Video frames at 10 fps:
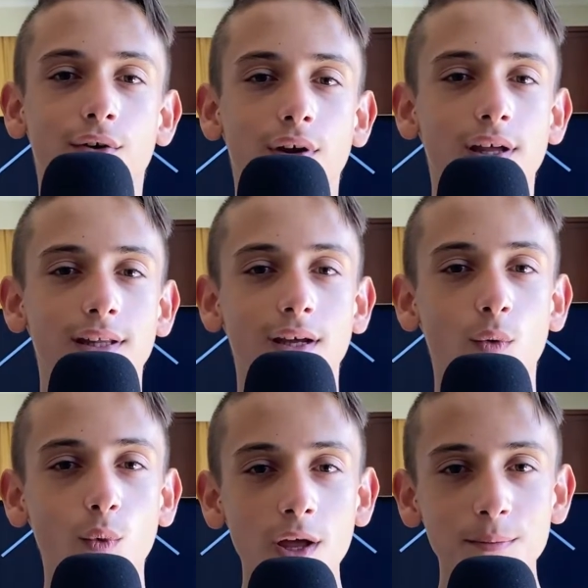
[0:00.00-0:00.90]
creating
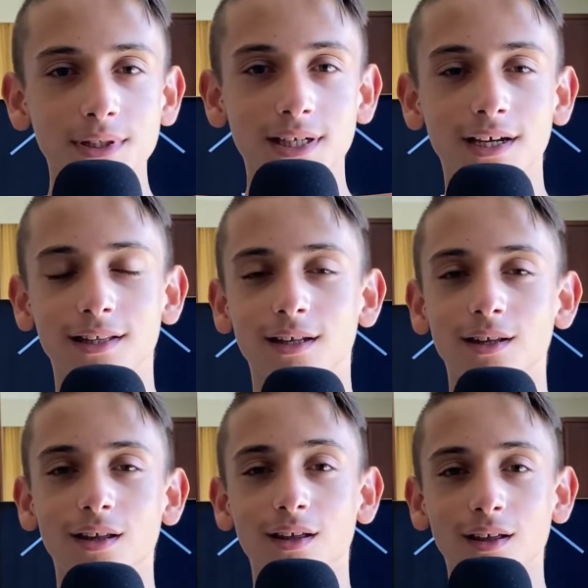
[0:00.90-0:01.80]
a website
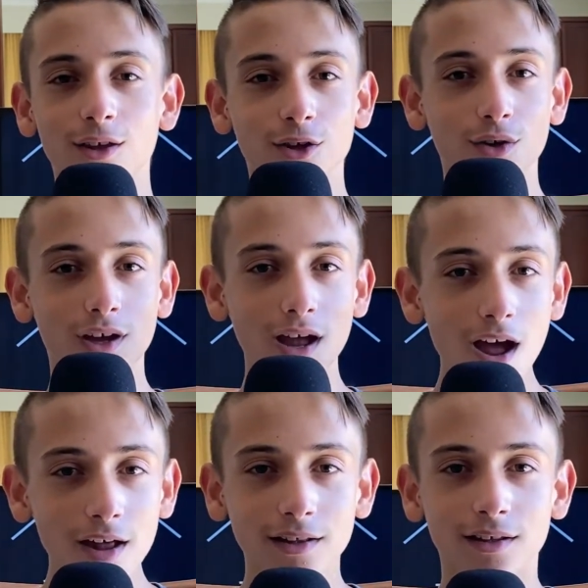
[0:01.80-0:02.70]
and you
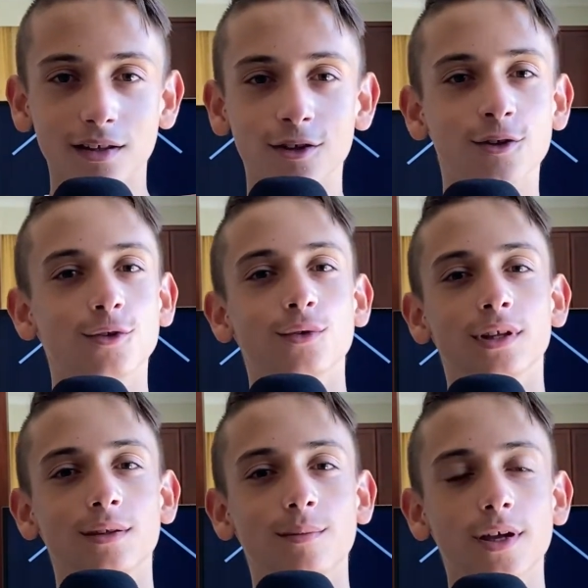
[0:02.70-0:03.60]
can't do
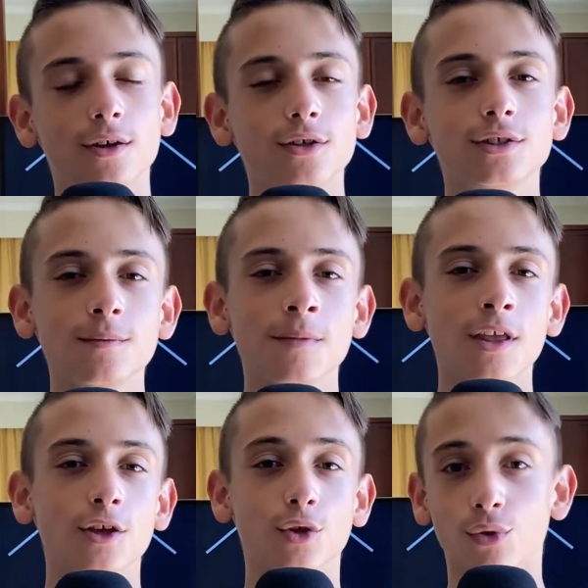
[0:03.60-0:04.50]
it because
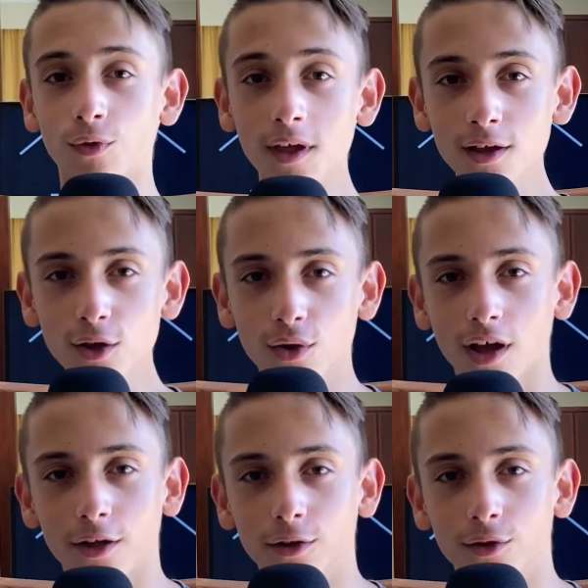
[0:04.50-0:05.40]
you think you
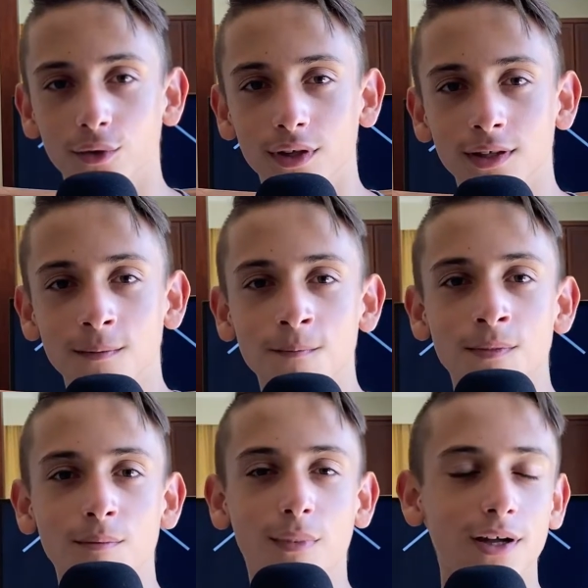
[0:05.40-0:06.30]
can't do it,
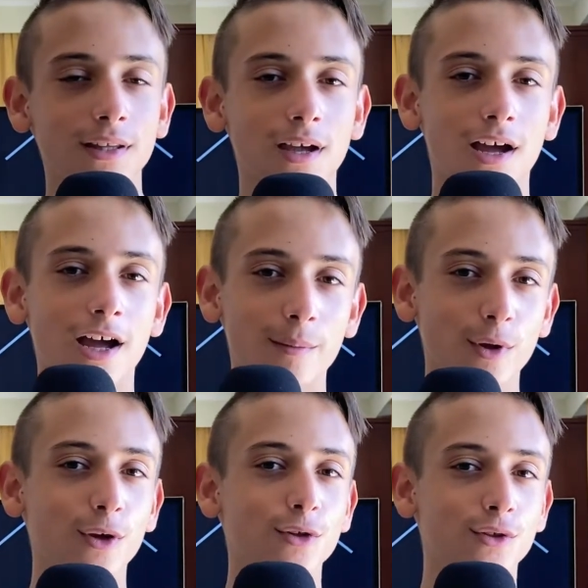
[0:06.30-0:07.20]
but I'm
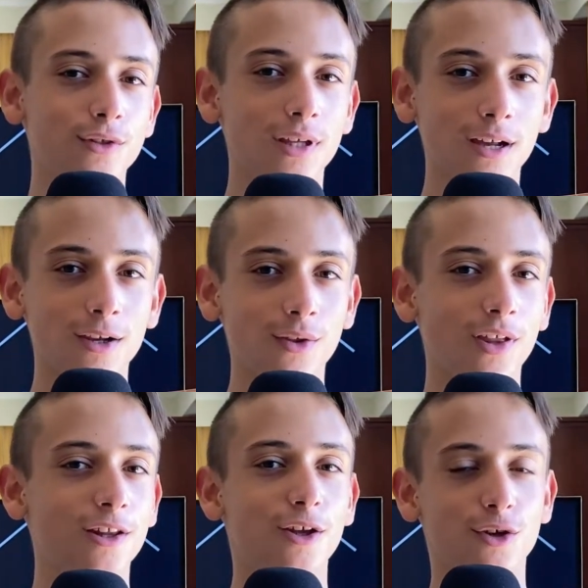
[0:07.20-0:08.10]
going to tell you
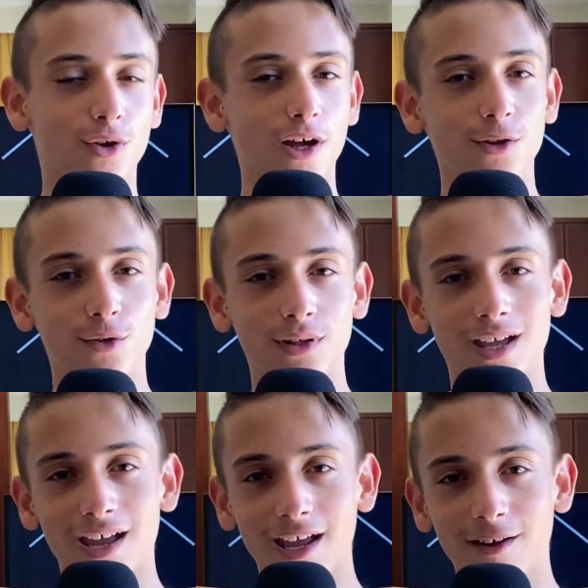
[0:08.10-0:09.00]
that you can't do it
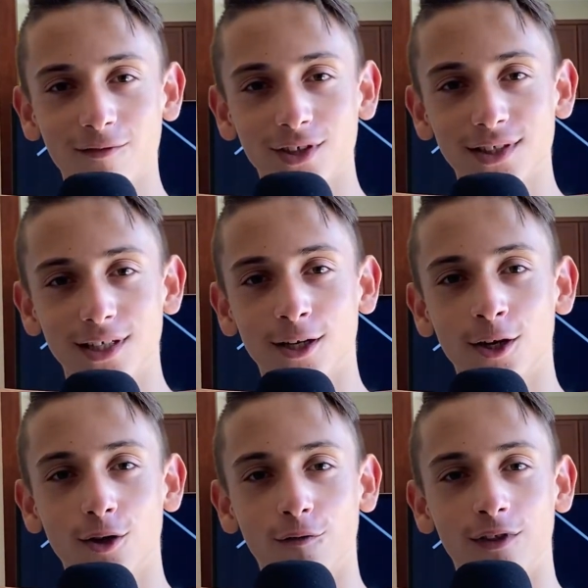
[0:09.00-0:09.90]
every
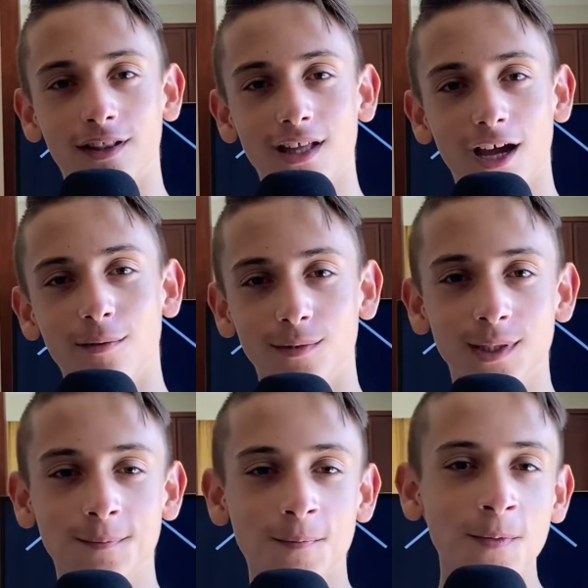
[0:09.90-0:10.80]
single of the times.